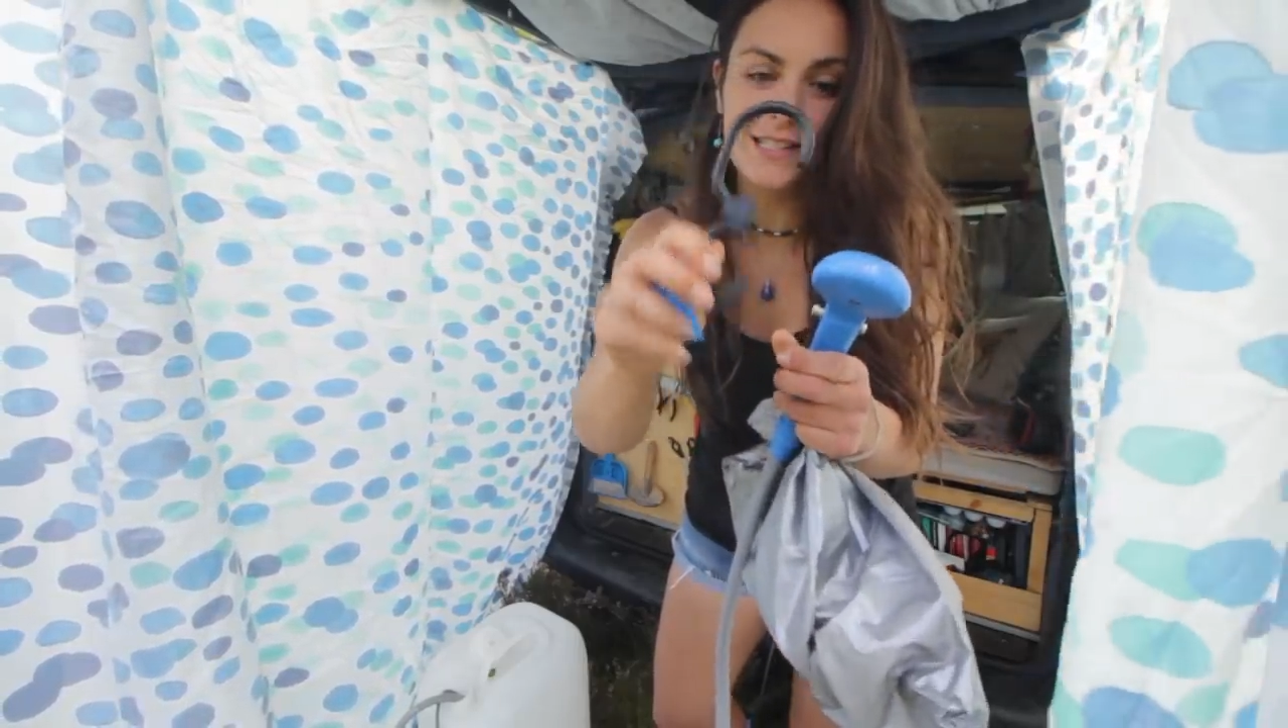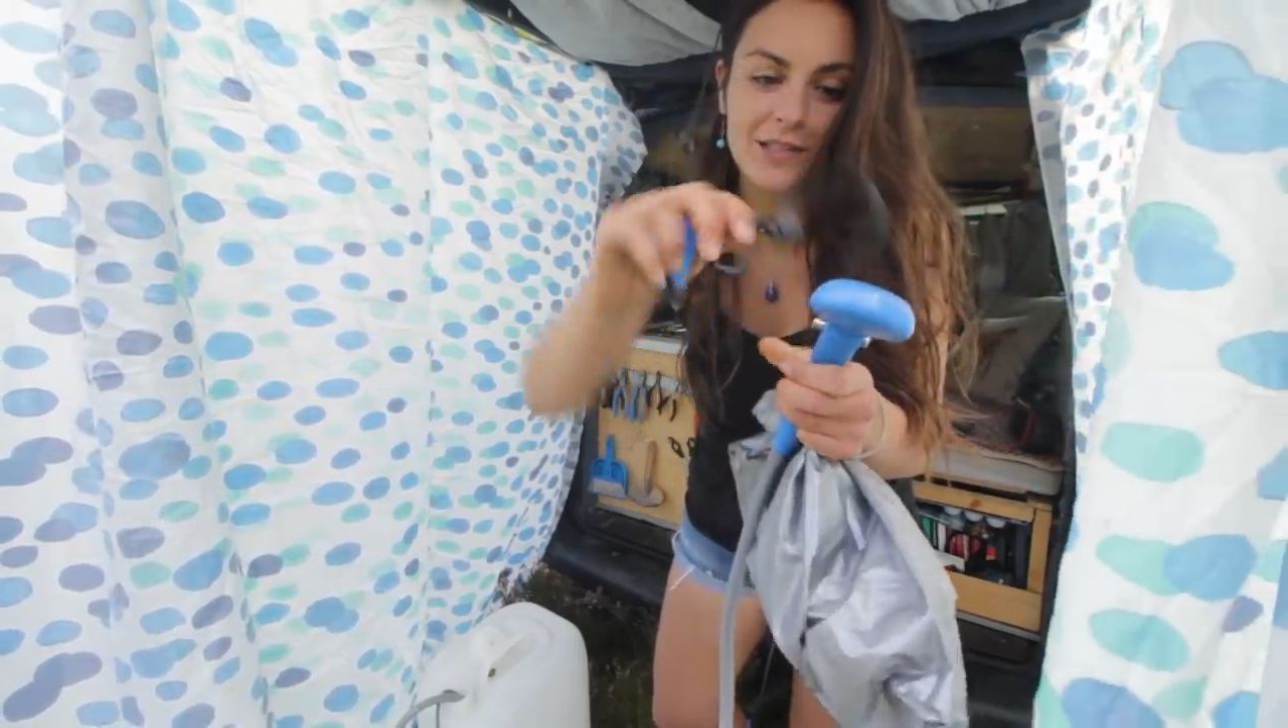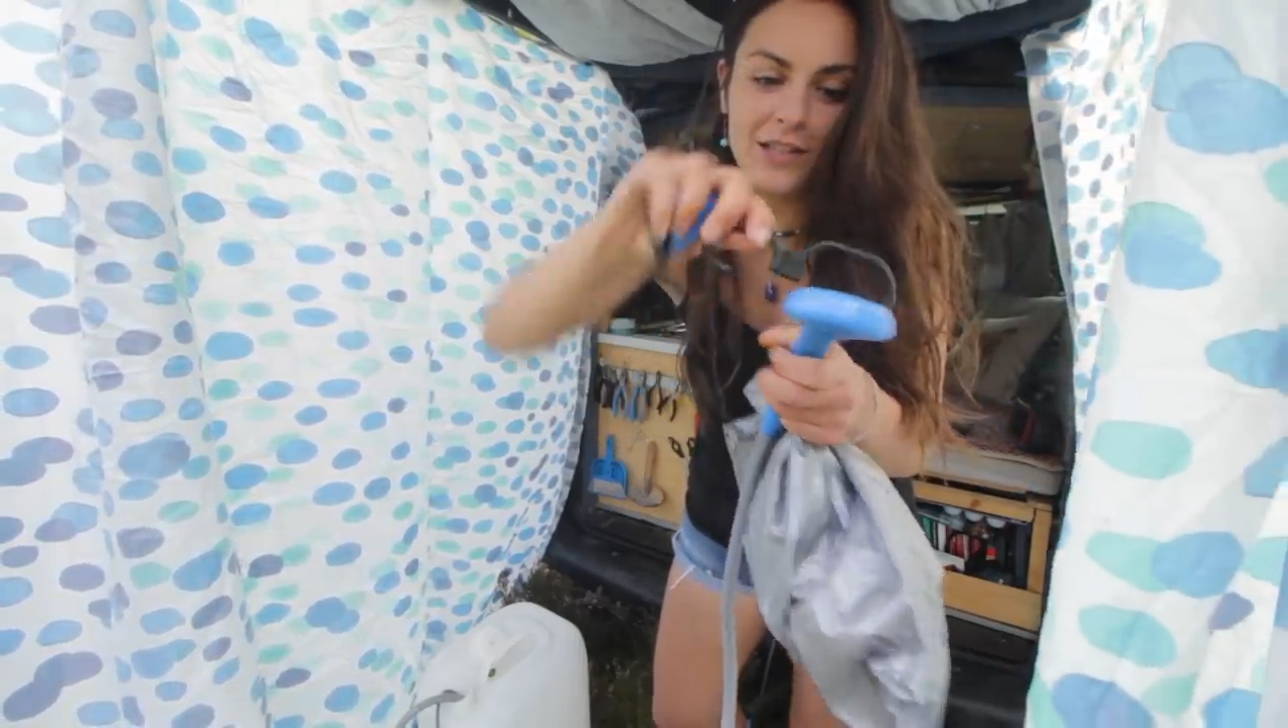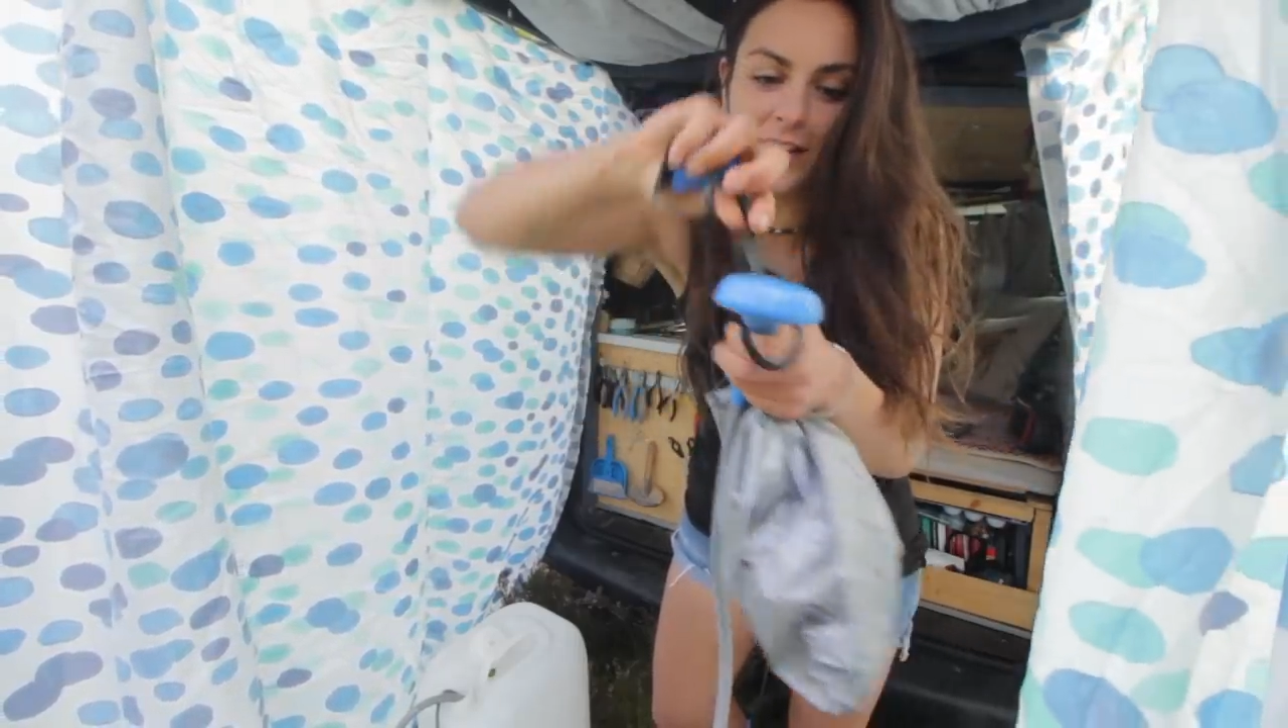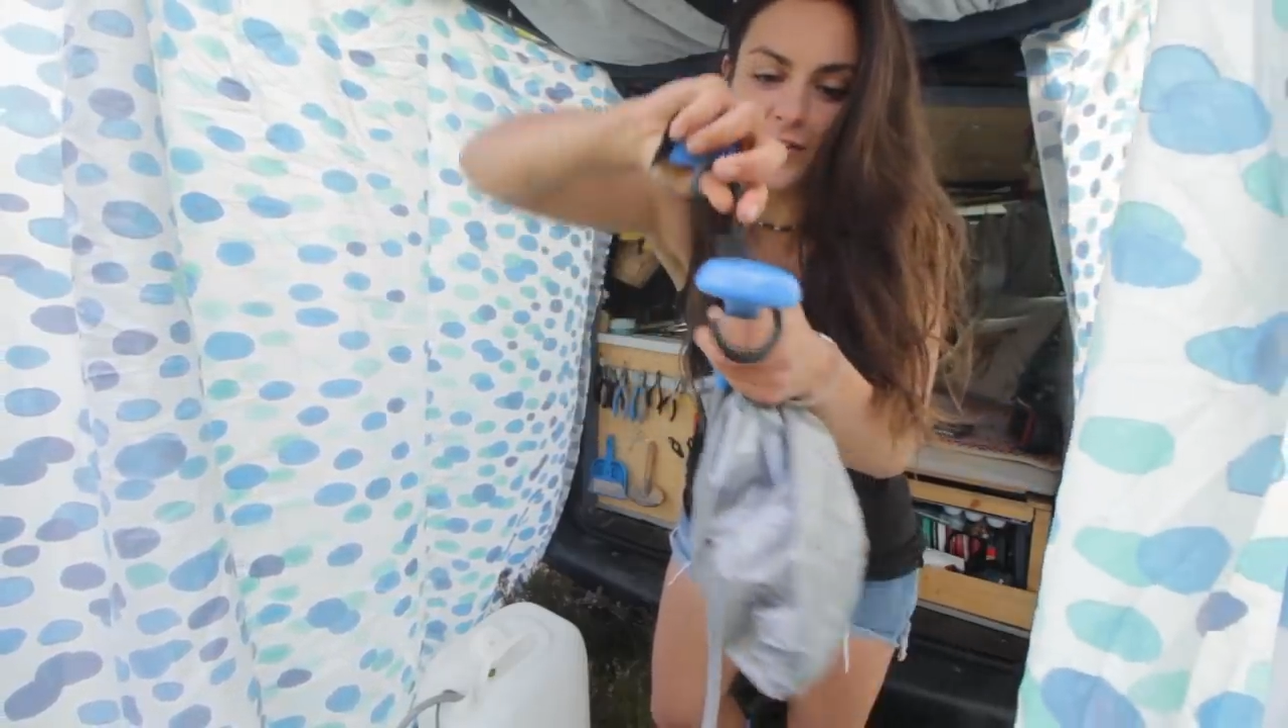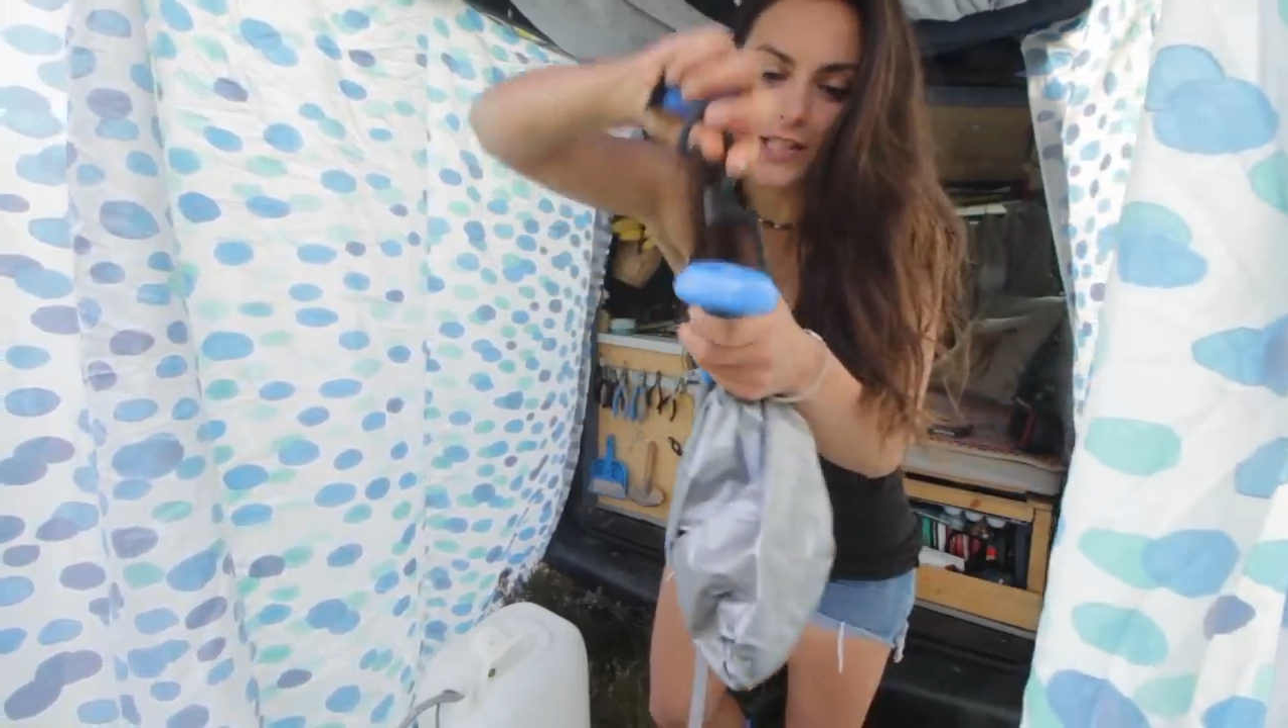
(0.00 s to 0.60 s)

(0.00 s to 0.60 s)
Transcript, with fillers: So you can